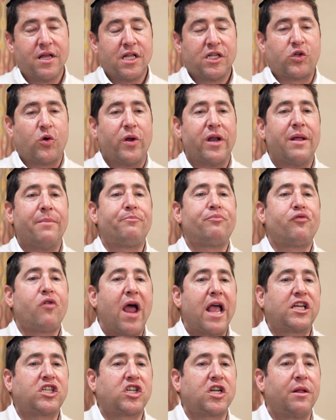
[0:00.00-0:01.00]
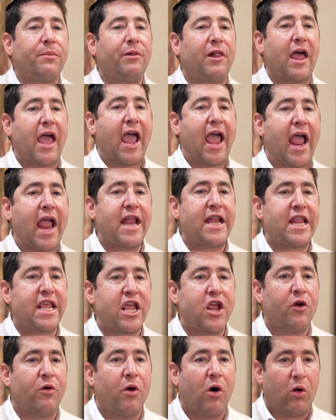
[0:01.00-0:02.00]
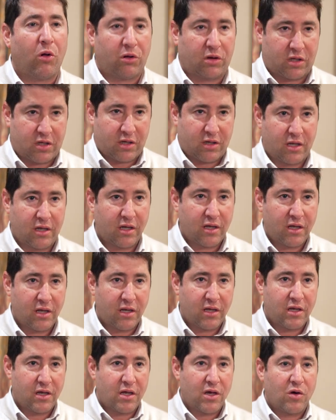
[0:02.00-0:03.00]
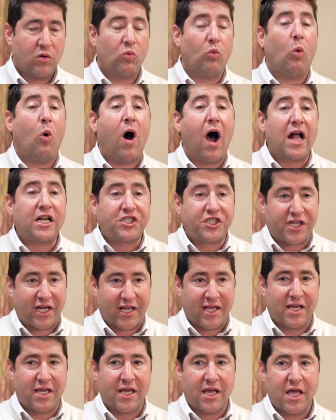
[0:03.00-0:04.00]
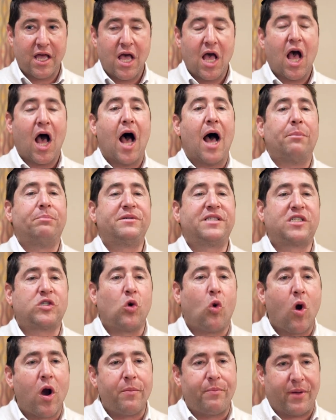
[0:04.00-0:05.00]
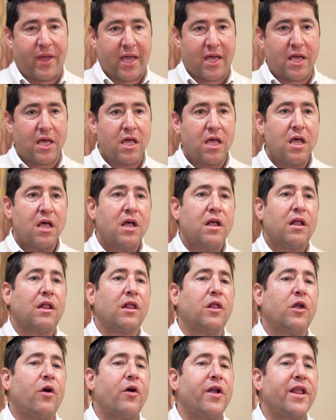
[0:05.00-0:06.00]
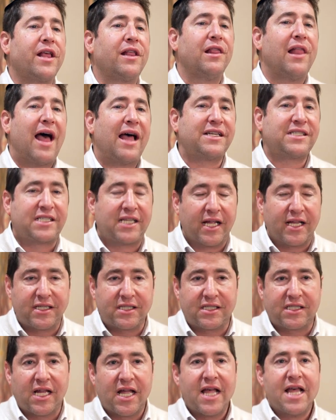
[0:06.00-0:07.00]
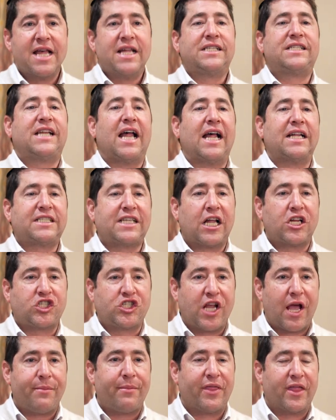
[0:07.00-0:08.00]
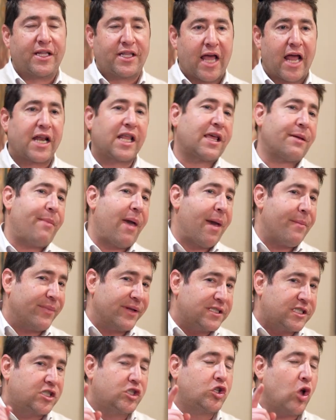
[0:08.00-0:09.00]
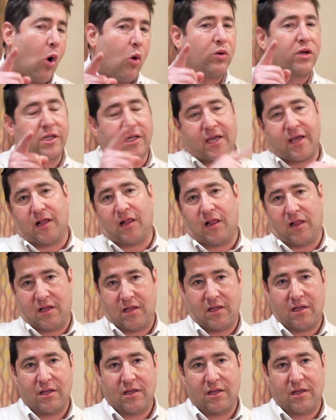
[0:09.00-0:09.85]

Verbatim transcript: to an impressionable 8-year-old watching, absorbing, learning lessons. Says Hashem in the 10 commandments, don't kill.